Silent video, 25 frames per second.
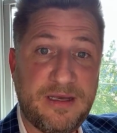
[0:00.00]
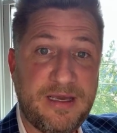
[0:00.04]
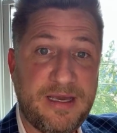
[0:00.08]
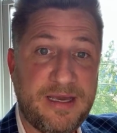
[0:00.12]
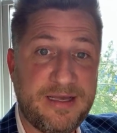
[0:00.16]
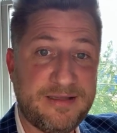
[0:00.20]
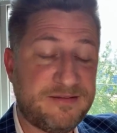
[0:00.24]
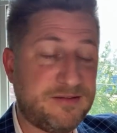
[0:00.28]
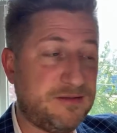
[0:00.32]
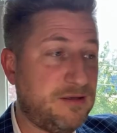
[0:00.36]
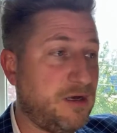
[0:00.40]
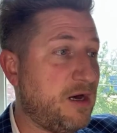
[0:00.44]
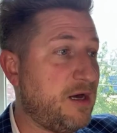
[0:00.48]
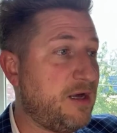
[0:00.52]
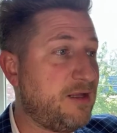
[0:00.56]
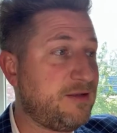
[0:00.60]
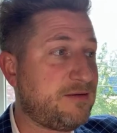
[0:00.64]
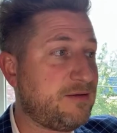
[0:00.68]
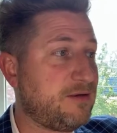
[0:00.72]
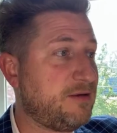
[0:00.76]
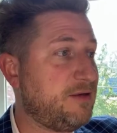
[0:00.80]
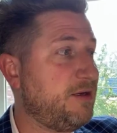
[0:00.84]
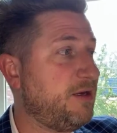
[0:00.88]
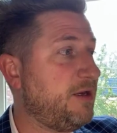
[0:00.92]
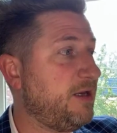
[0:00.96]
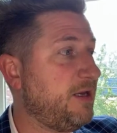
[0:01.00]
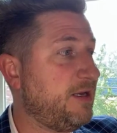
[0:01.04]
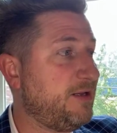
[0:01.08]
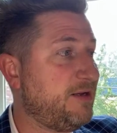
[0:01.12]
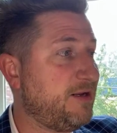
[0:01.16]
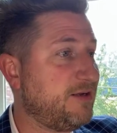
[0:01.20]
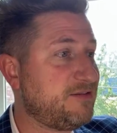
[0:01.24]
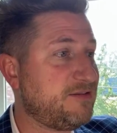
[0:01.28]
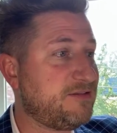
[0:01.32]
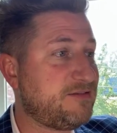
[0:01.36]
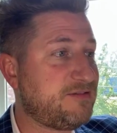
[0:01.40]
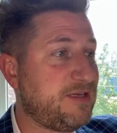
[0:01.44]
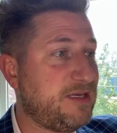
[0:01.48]
It's not. It
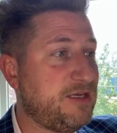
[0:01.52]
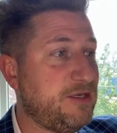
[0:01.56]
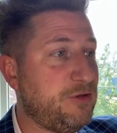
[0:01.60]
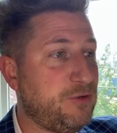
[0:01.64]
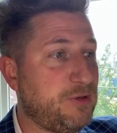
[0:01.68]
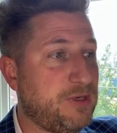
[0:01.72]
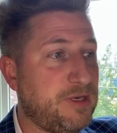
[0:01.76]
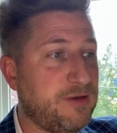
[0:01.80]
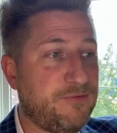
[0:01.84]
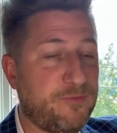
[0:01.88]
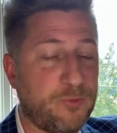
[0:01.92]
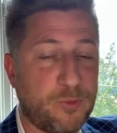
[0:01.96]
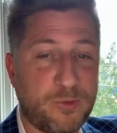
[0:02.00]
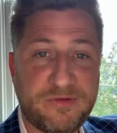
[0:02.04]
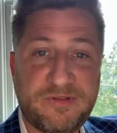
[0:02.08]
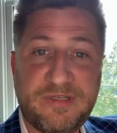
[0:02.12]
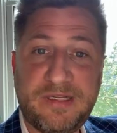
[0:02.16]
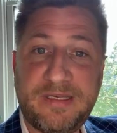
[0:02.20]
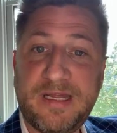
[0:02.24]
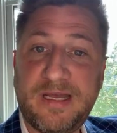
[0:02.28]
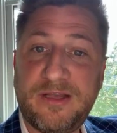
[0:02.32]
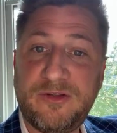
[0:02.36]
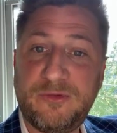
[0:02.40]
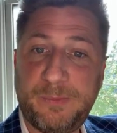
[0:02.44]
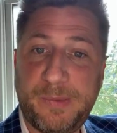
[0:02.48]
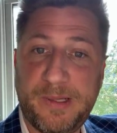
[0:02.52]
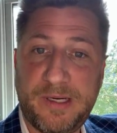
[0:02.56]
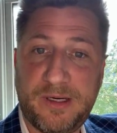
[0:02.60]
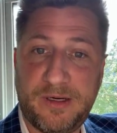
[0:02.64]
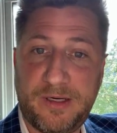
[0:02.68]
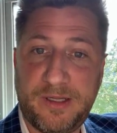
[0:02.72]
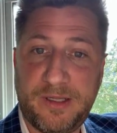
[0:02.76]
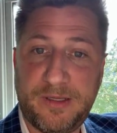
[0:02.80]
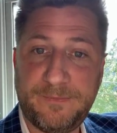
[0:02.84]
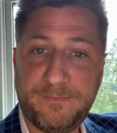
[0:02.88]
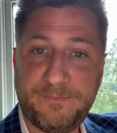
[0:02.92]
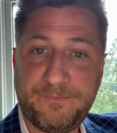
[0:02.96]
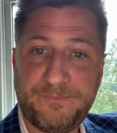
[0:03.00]
doesn't say you get 14 days,
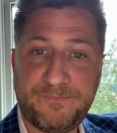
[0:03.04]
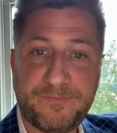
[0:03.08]
period.